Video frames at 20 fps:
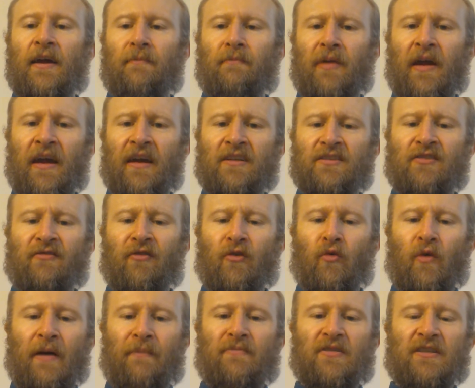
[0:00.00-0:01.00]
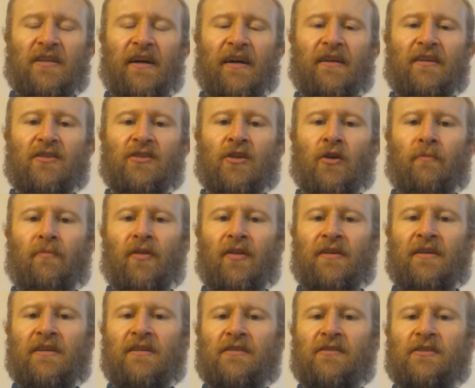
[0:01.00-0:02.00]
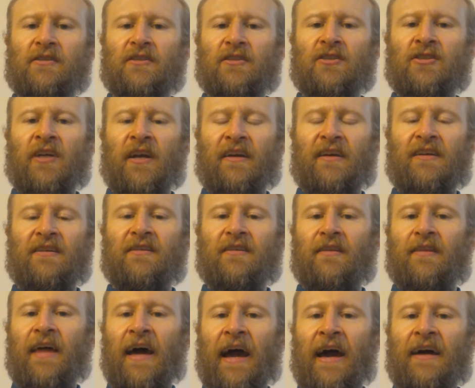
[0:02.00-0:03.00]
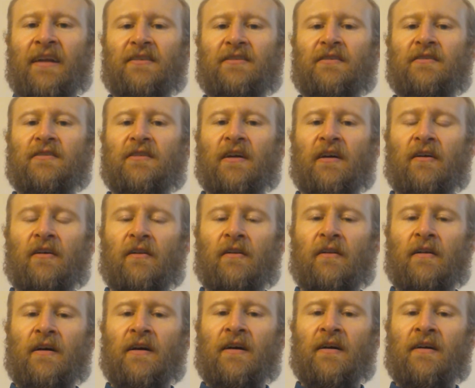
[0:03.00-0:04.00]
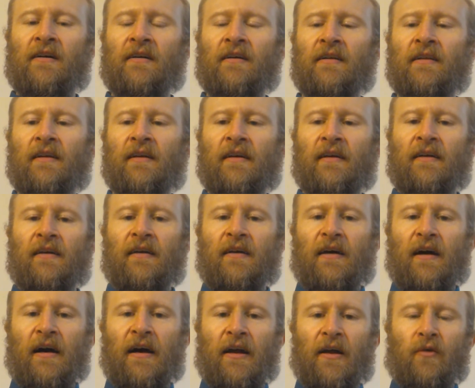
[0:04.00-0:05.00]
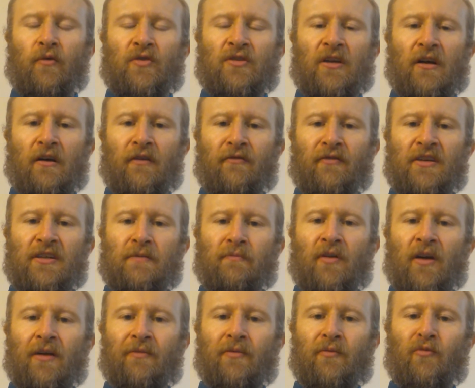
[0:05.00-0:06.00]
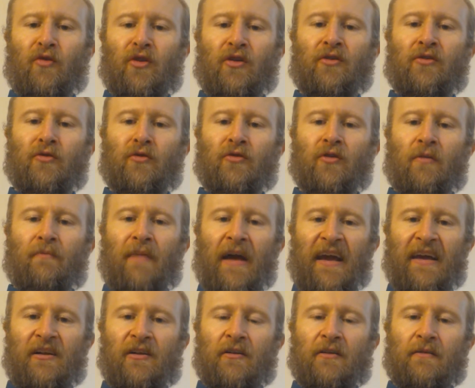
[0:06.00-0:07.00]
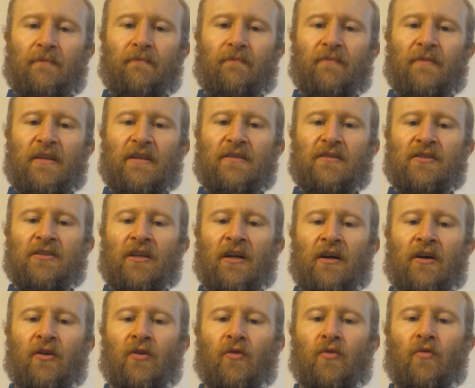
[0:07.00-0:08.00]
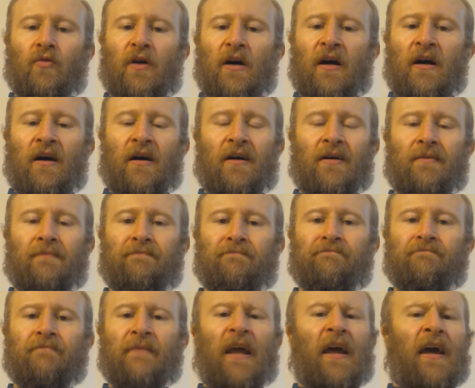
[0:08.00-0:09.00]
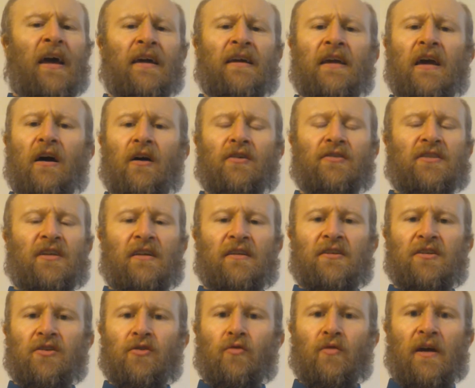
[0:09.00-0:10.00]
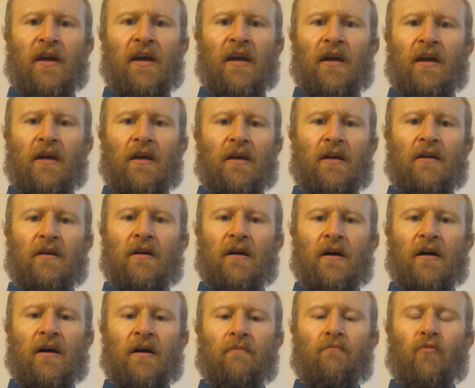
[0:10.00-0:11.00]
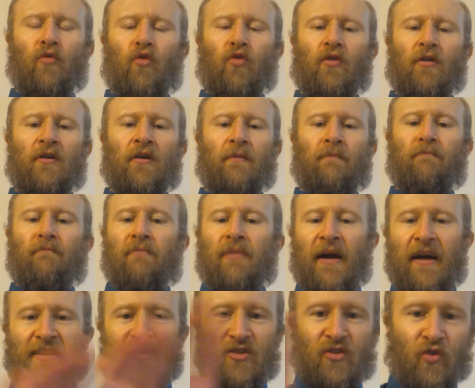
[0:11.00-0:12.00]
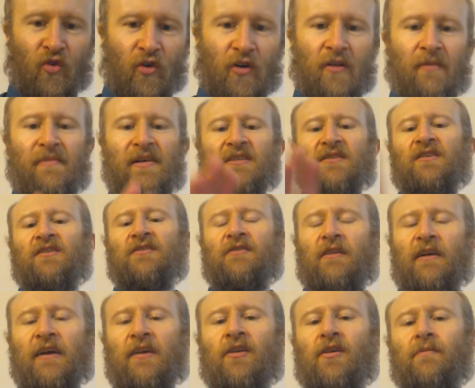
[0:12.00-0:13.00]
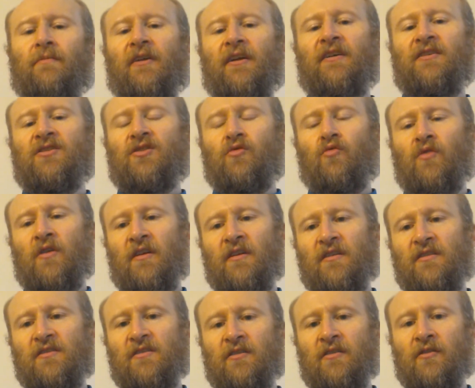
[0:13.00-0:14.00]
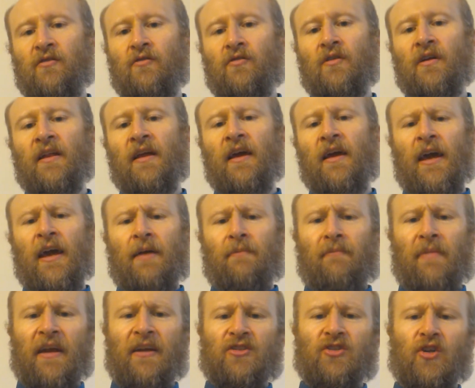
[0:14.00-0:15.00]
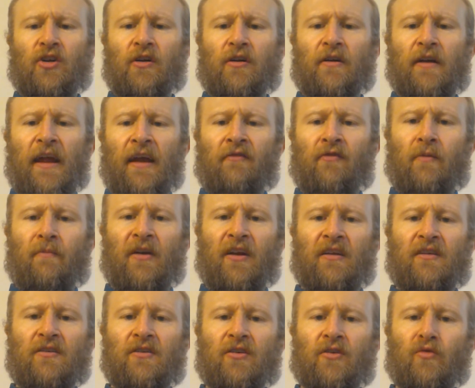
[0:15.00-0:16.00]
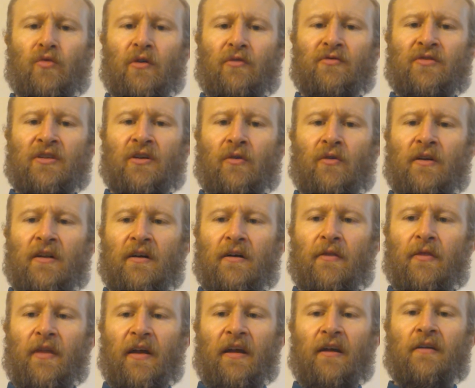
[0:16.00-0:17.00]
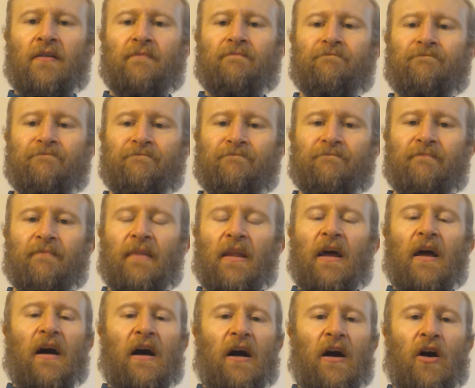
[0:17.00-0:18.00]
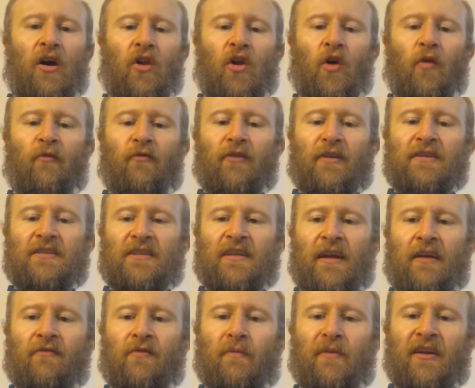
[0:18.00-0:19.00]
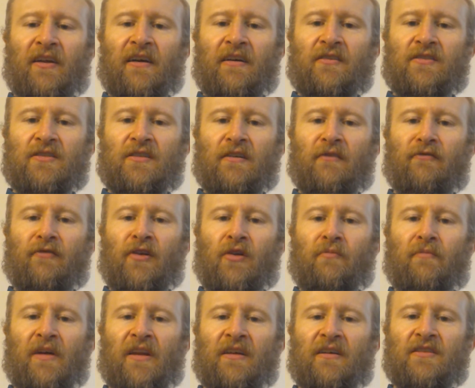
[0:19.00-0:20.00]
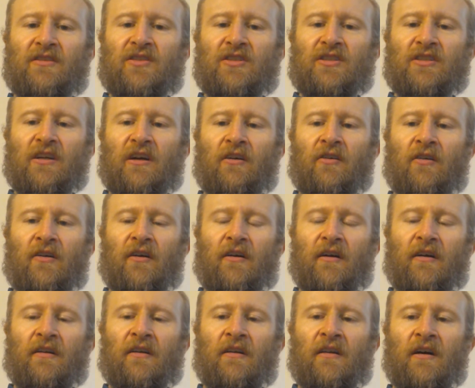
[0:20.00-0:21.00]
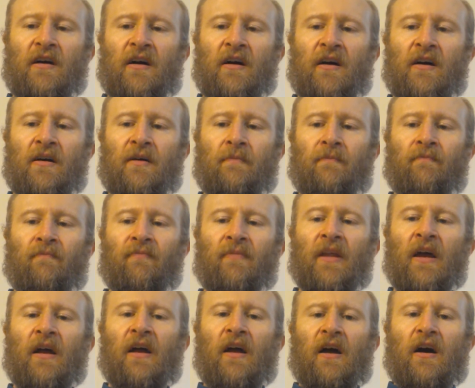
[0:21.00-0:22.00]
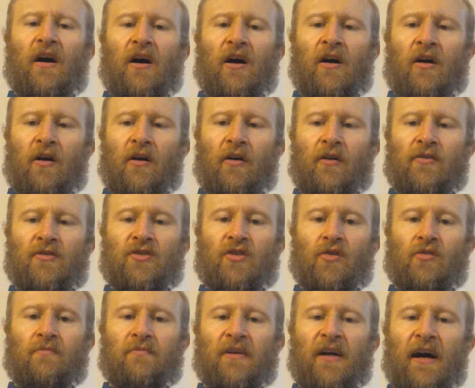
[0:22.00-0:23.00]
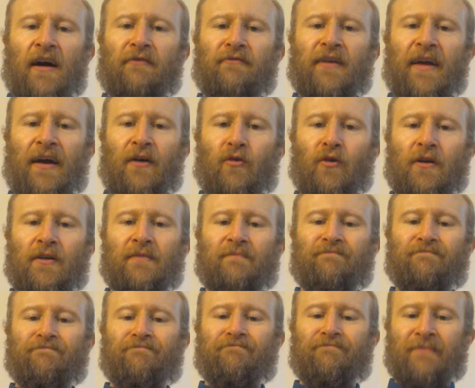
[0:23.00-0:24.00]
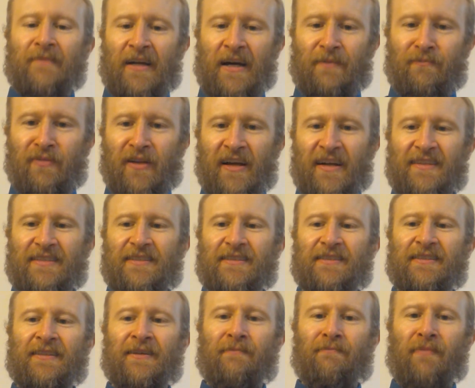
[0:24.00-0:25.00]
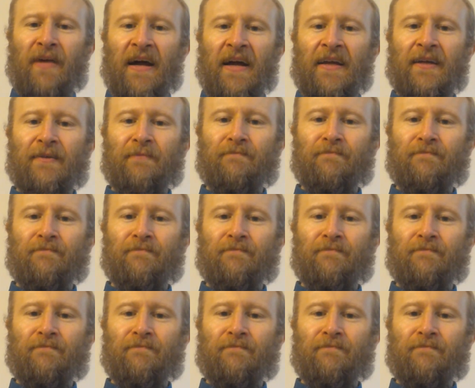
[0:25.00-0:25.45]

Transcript: page of the website. So please check into that until uh, I resolve this problem with Google Mail. So, um, yeah, I'll send you a uh, more pastoral message later, but I just wanted to make sure everybody knew what was going on there. I'll hopefully see everybody else in a few minutes on um, our Zoom coffee hour. God bless. Bye.